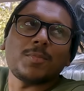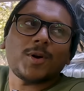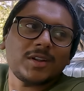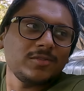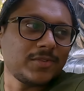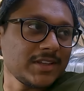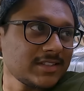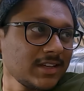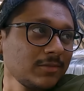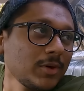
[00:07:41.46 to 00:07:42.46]
important
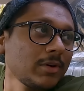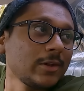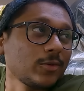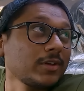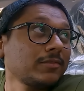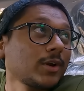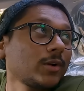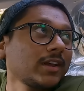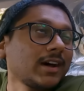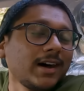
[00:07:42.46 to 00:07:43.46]
feature we were looking for
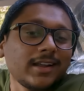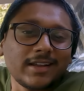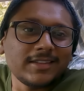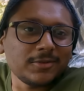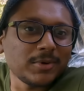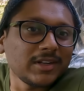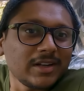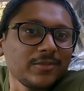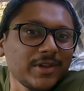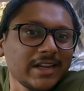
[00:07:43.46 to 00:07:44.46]
on a car and this
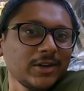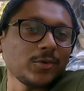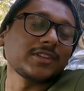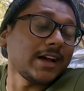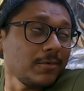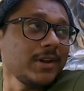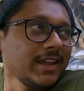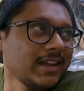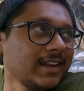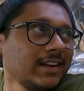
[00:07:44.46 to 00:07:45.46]
particular variant was
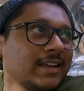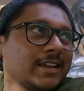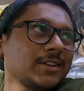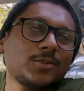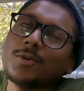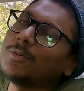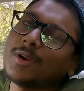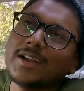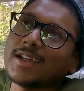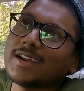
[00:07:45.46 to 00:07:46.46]
covering it so we
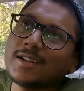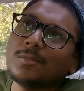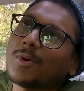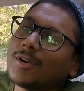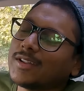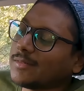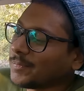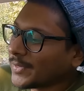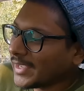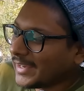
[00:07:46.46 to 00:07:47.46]
went ahead and bought it
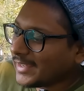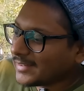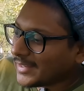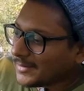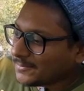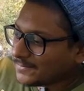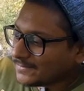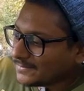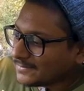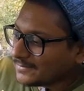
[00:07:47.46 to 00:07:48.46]
alexa
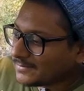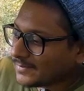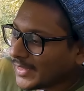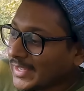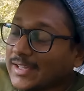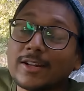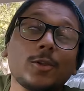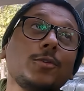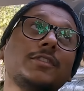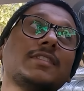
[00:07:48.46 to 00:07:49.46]

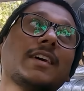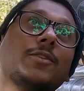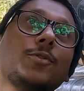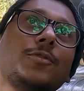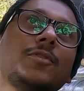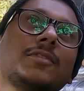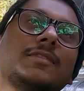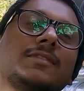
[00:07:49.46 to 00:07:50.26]
close the sunroof